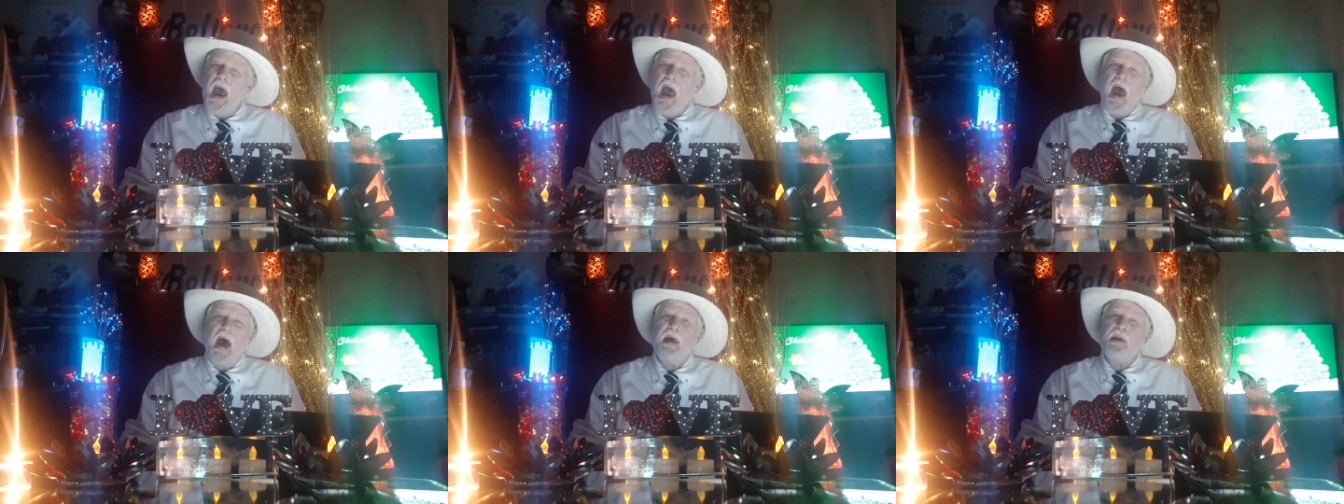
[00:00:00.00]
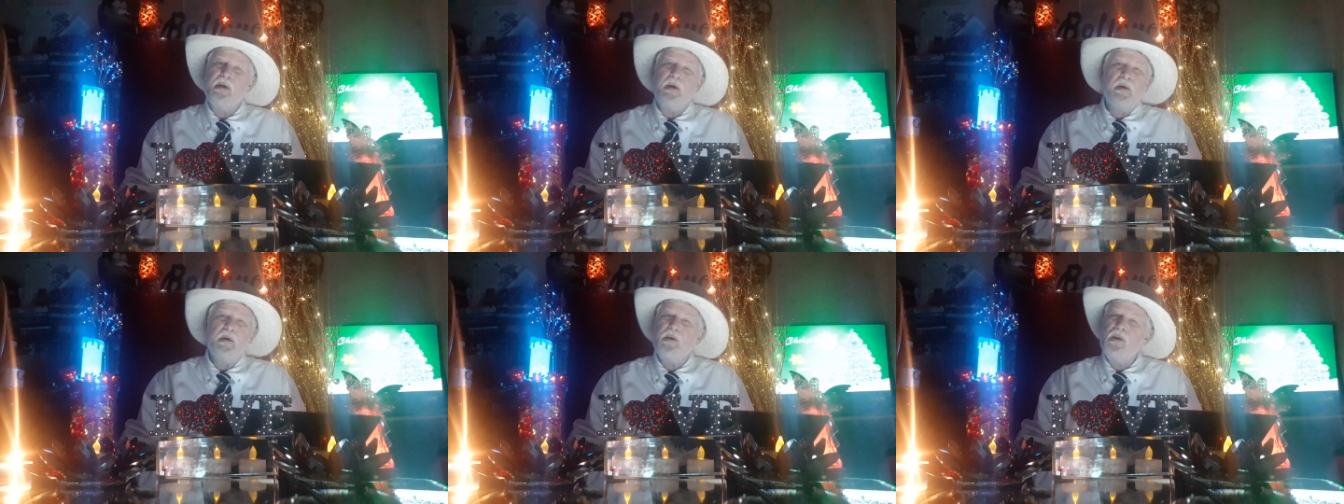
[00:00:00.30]

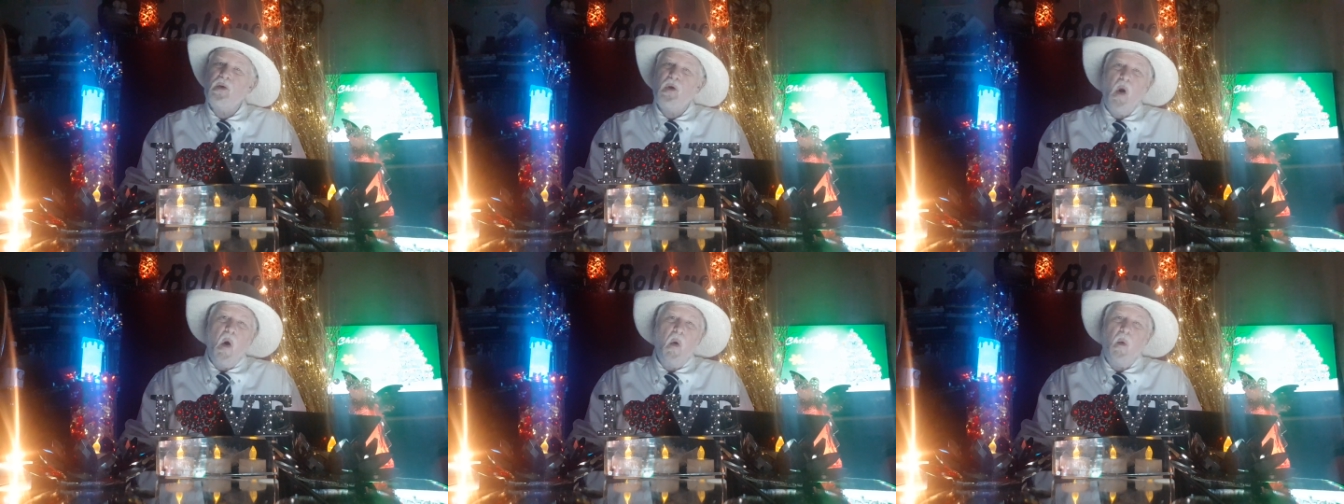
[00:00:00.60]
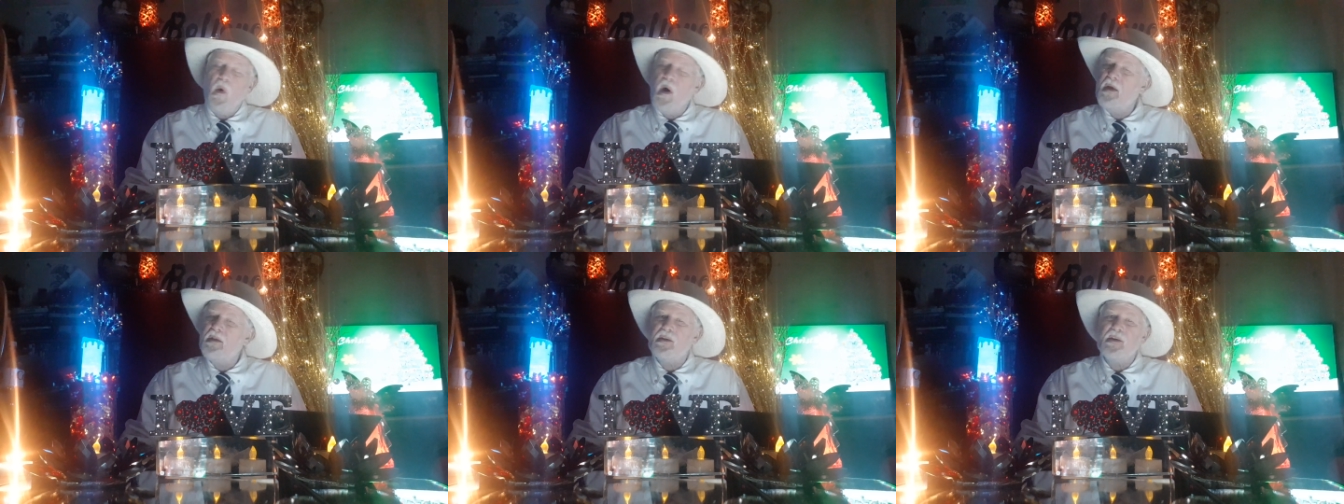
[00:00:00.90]
And you know
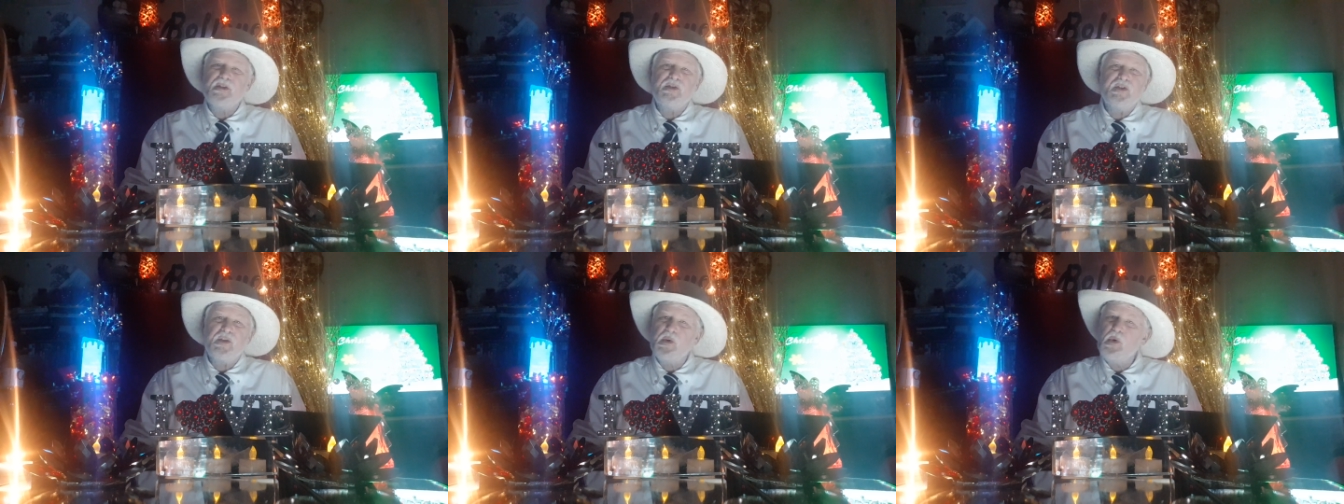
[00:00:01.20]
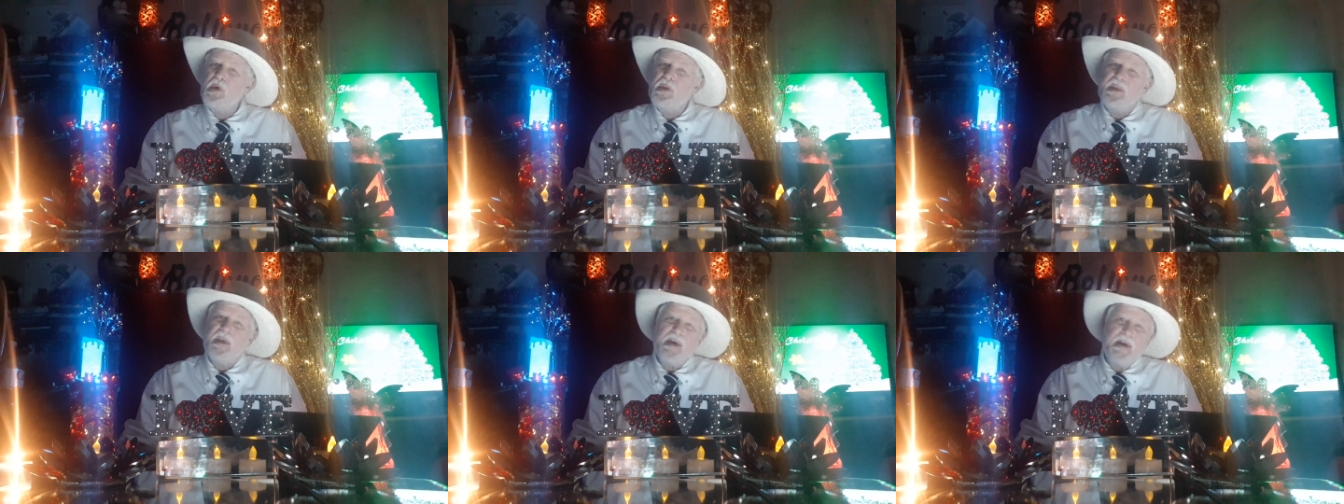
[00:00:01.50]
what? The
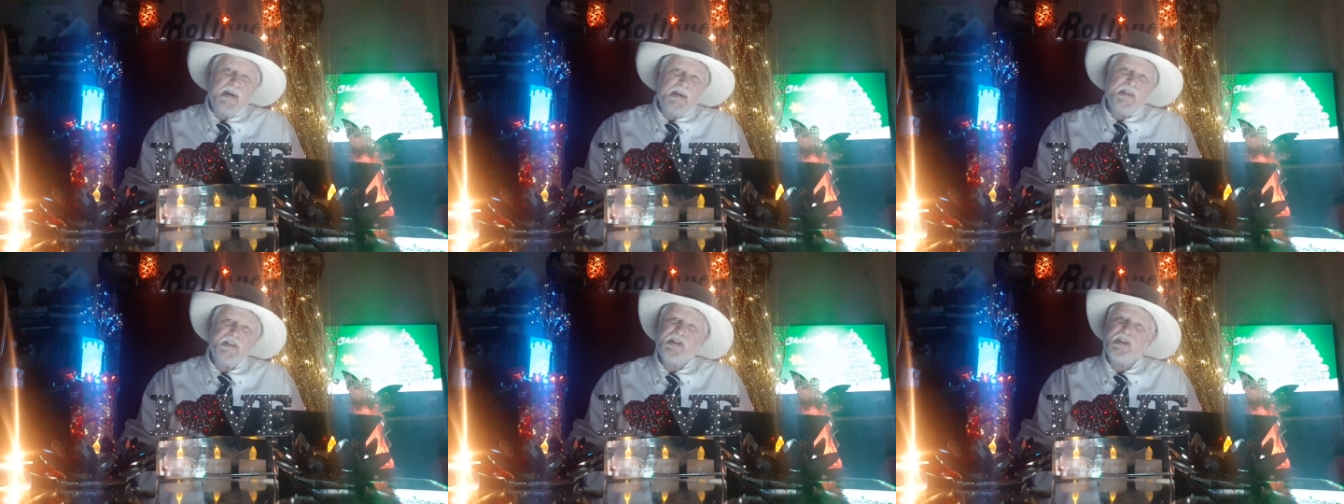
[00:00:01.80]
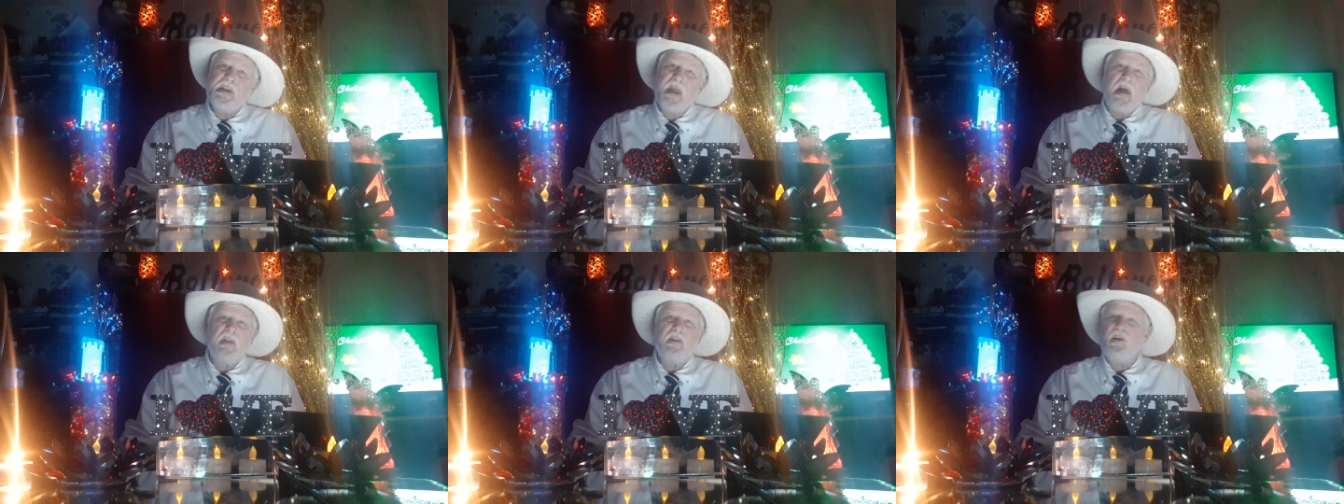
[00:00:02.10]
truth is
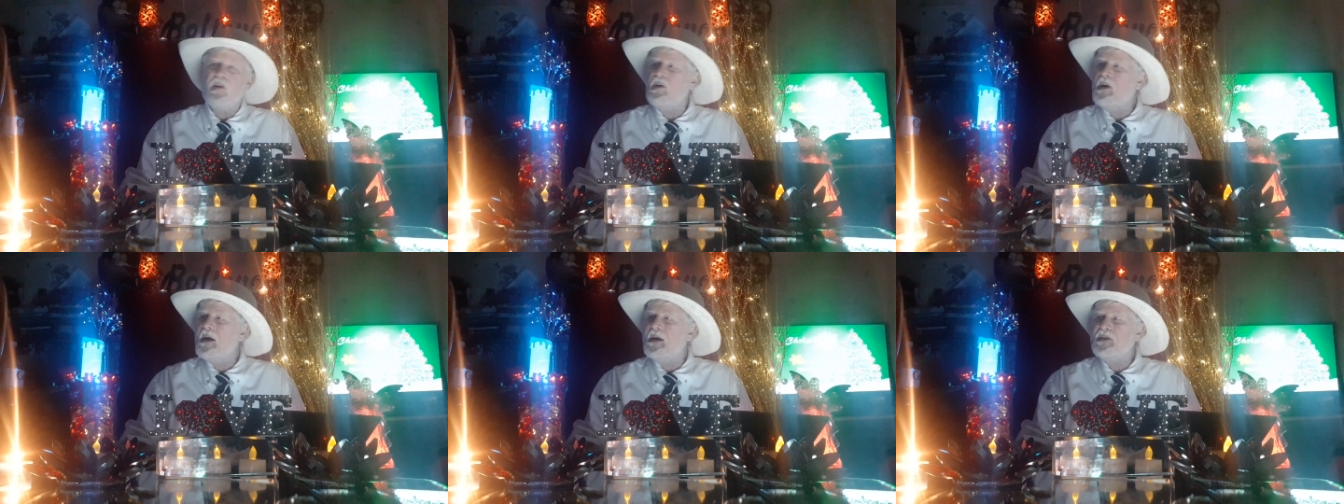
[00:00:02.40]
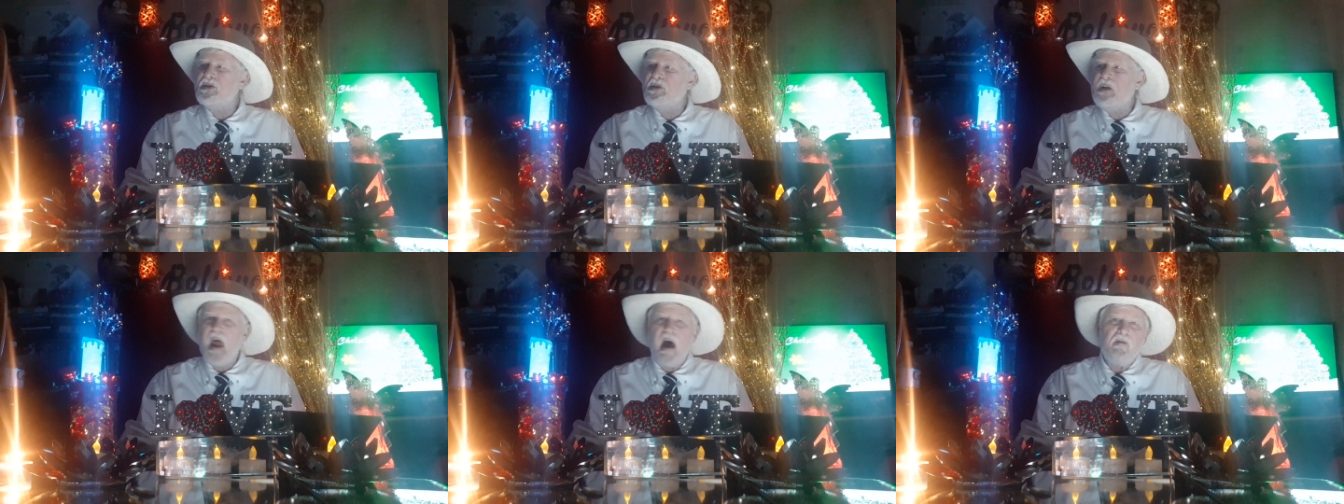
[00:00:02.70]
that there
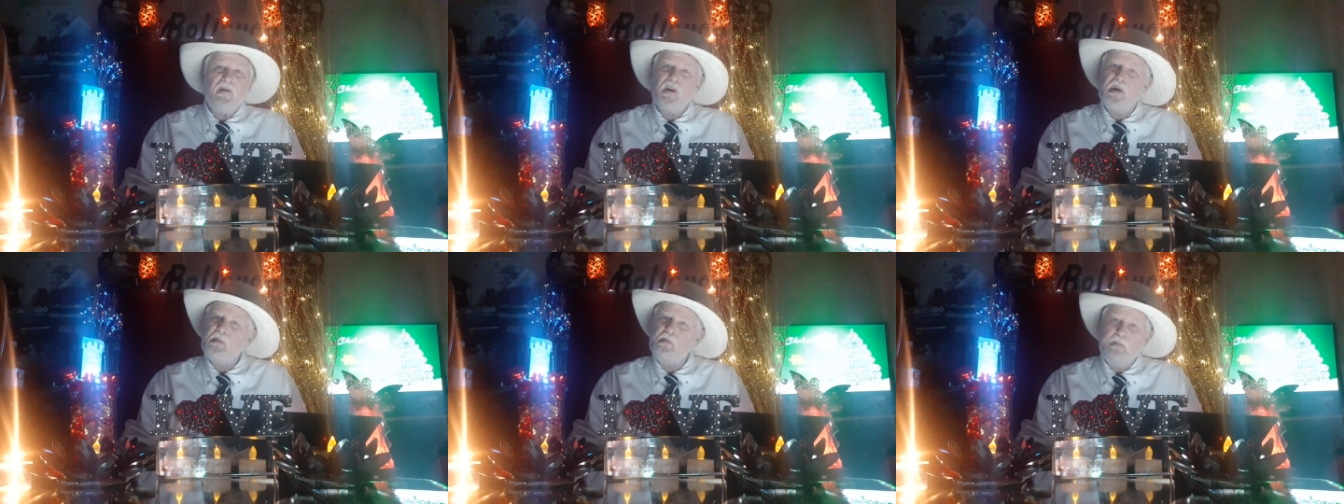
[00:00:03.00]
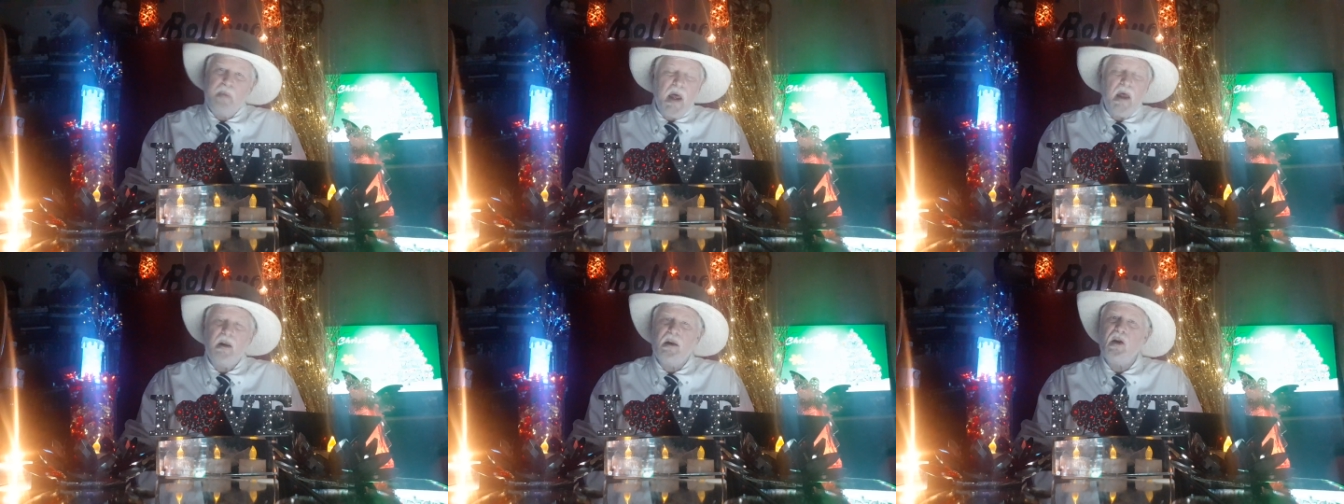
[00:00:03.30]
has never
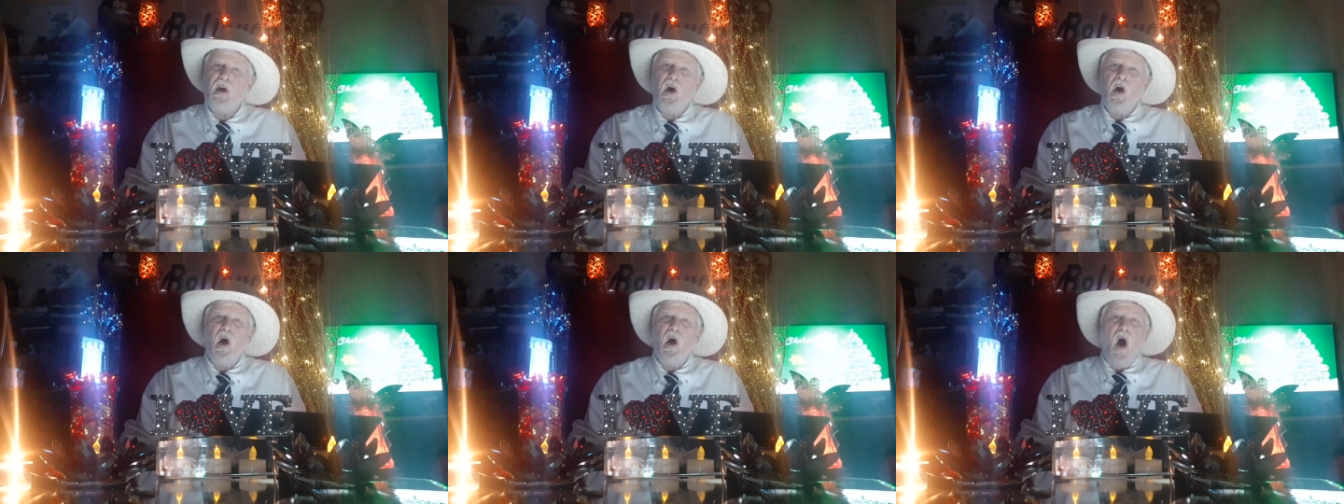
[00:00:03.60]
been